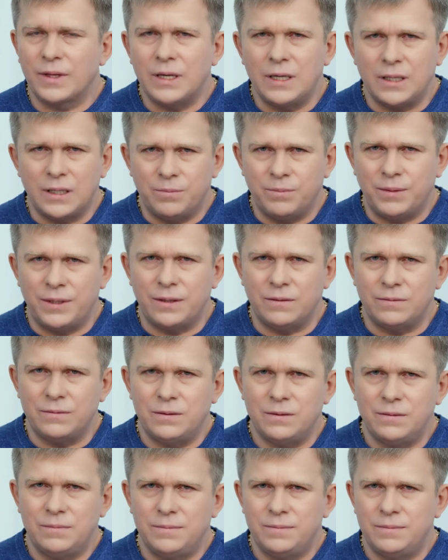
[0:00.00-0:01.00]
We don't
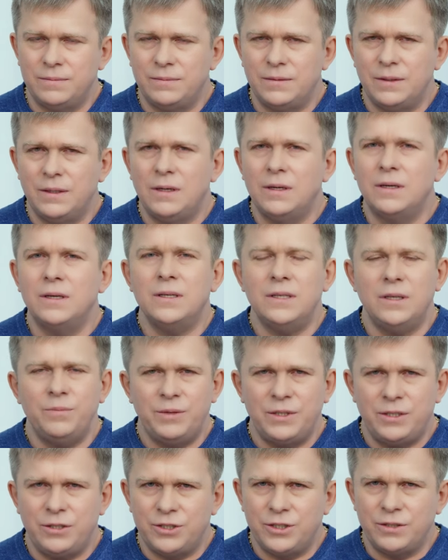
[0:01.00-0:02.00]
need politics.
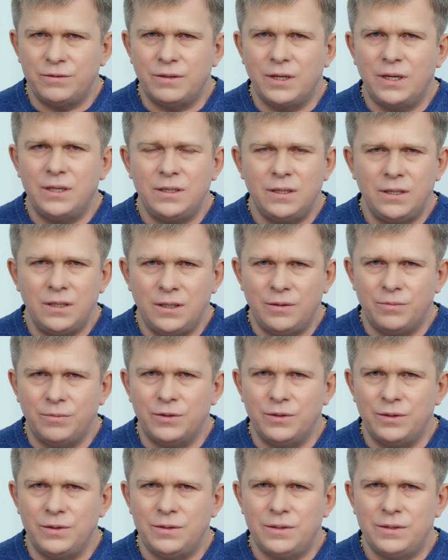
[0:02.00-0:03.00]
This is true.
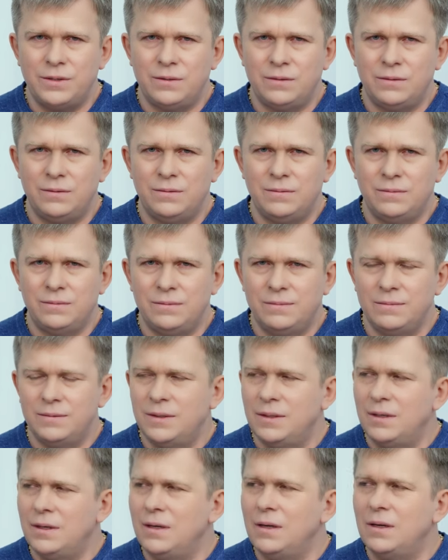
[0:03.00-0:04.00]
Don't worry and don't be
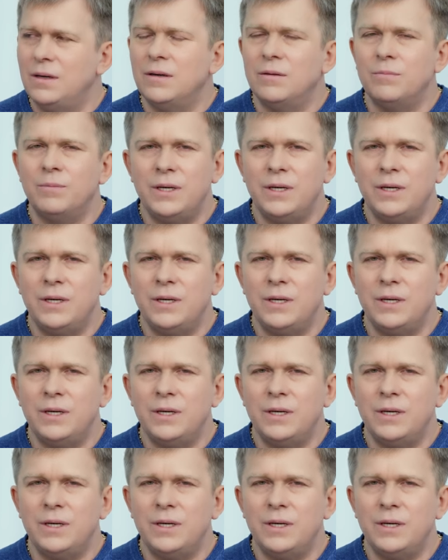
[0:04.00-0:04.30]
afraid.